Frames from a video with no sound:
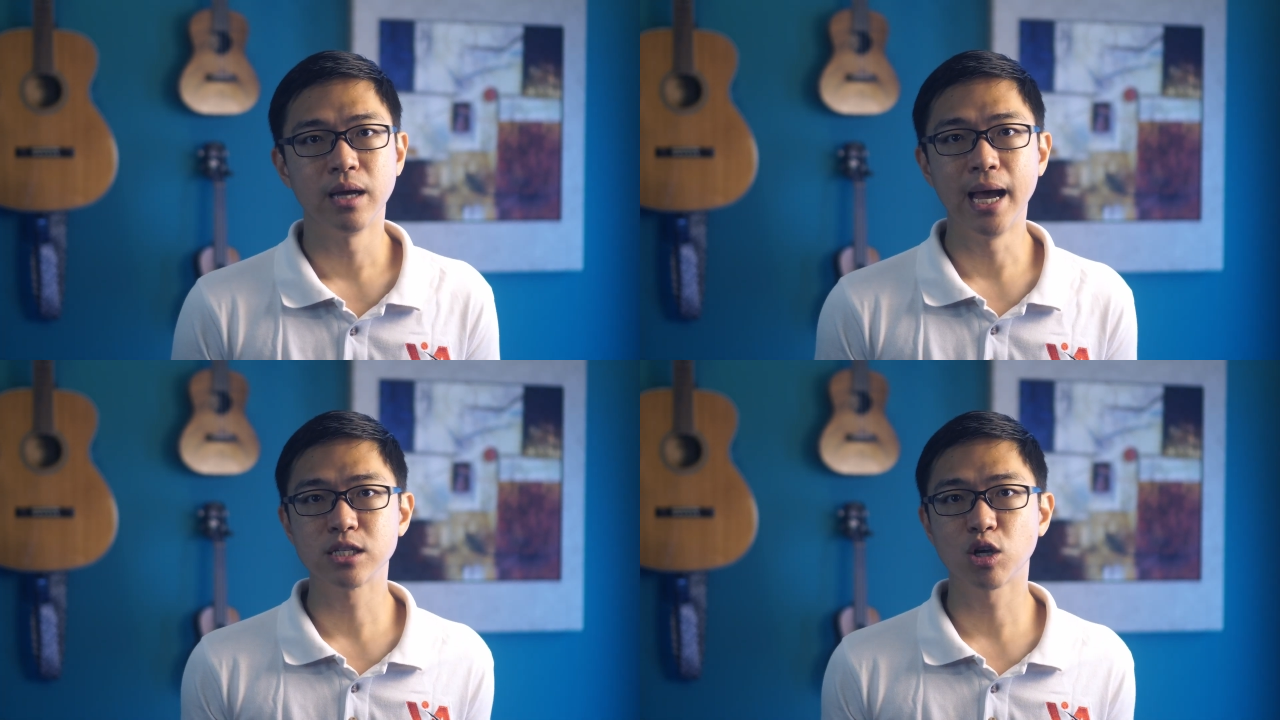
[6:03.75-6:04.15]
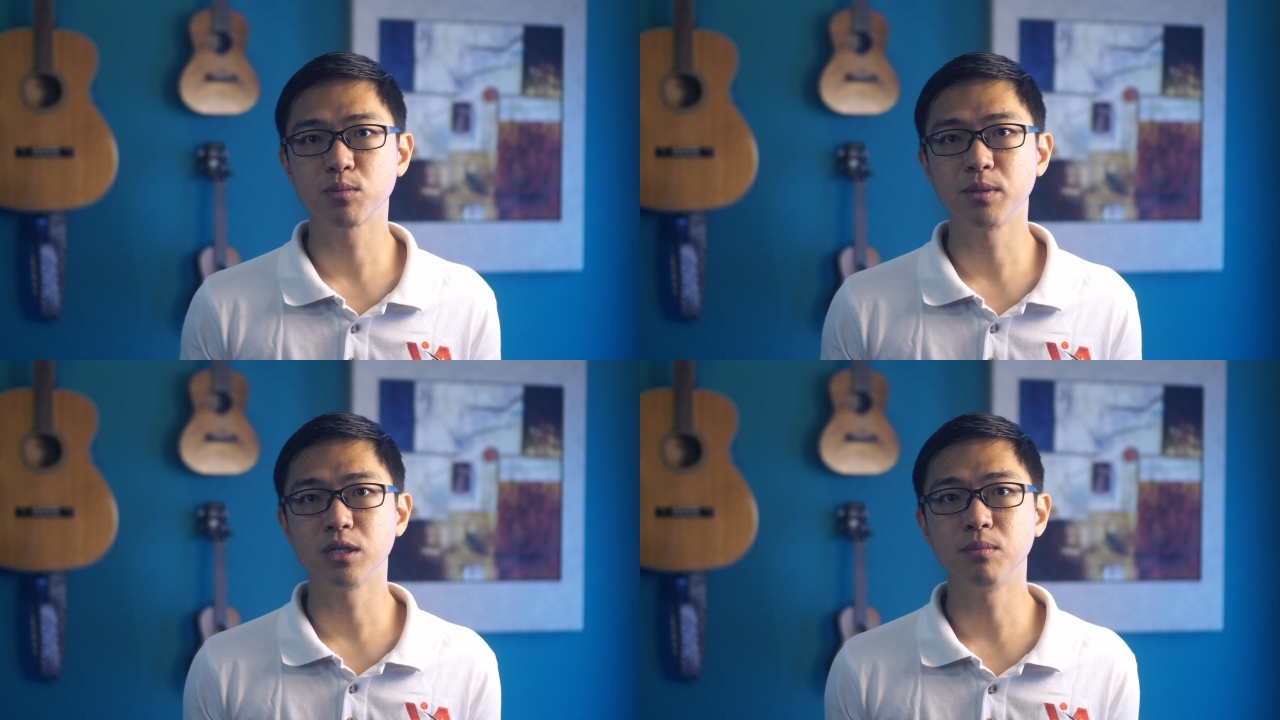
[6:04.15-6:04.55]
As
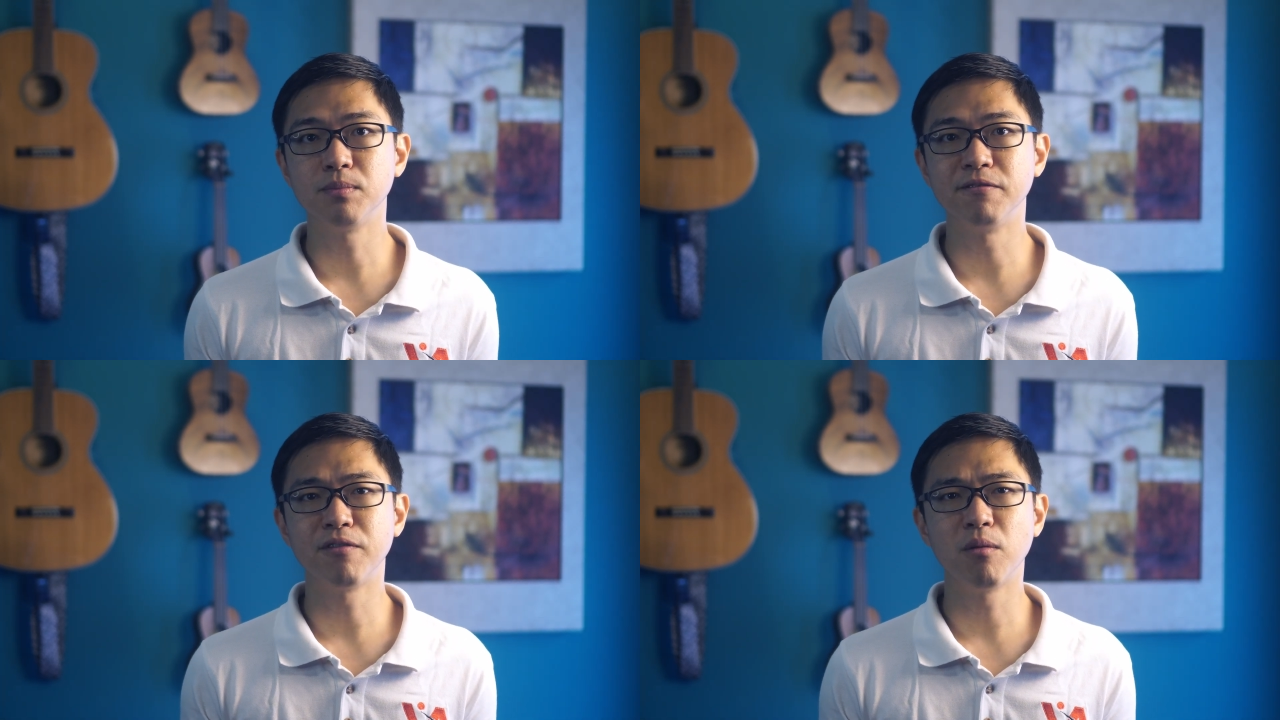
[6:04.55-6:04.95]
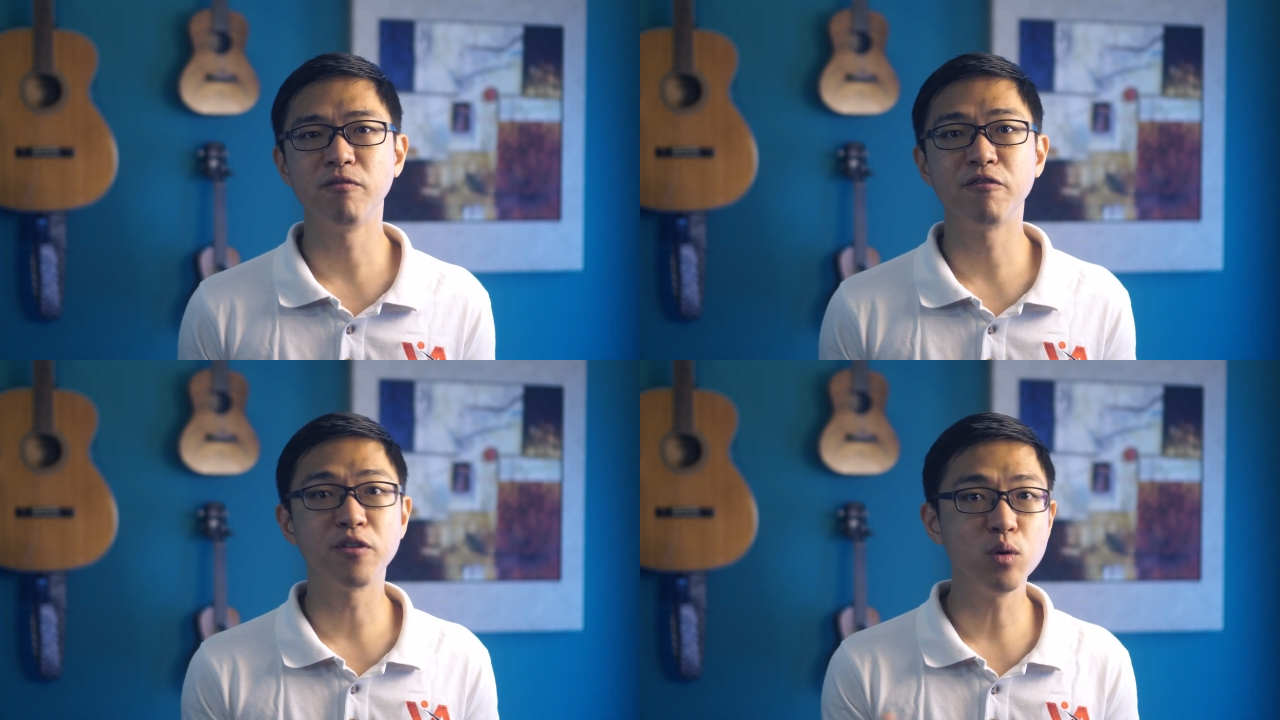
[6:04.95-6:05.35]
hospitals
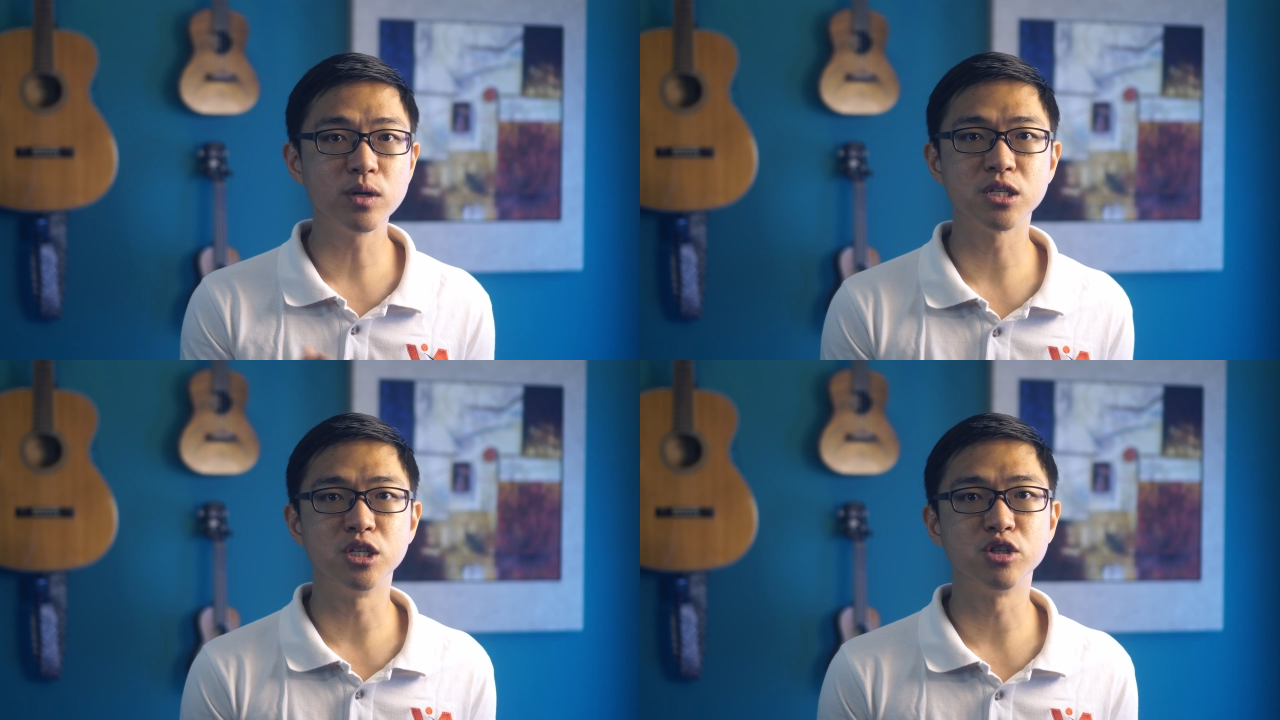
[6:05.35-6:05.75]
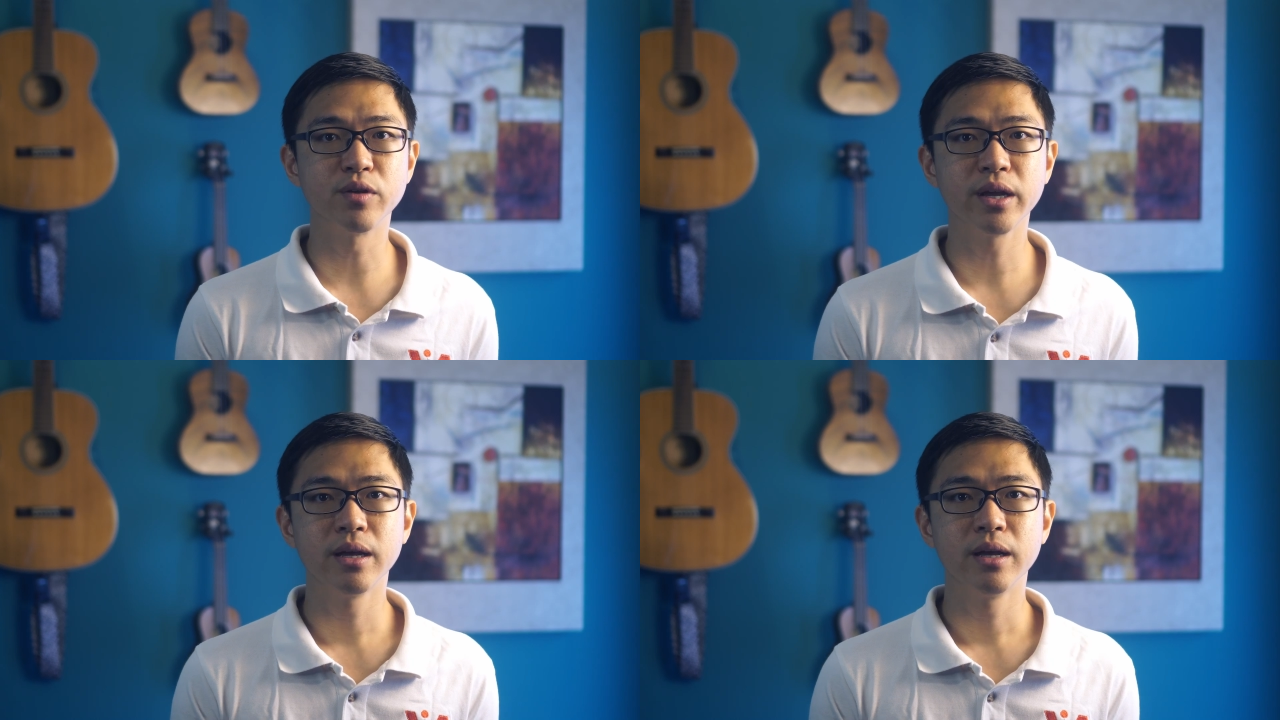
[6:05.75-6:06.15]
perform fewer
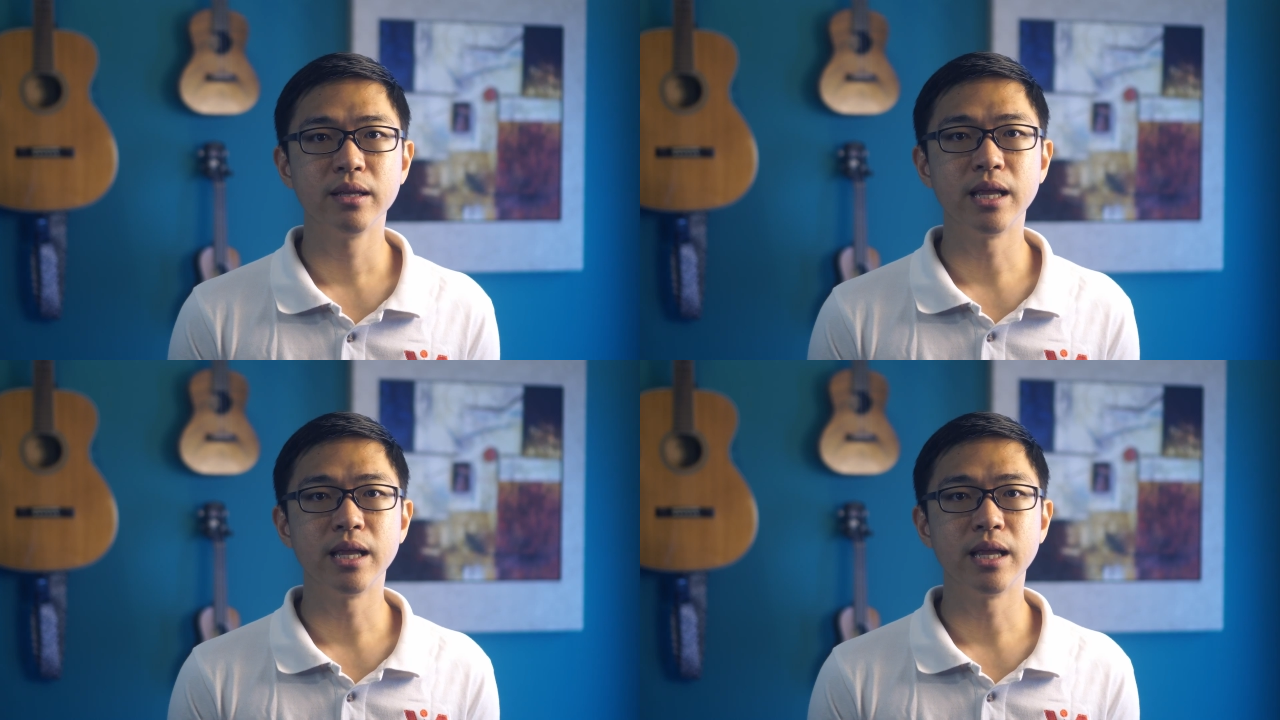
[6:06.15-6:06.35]
surgery,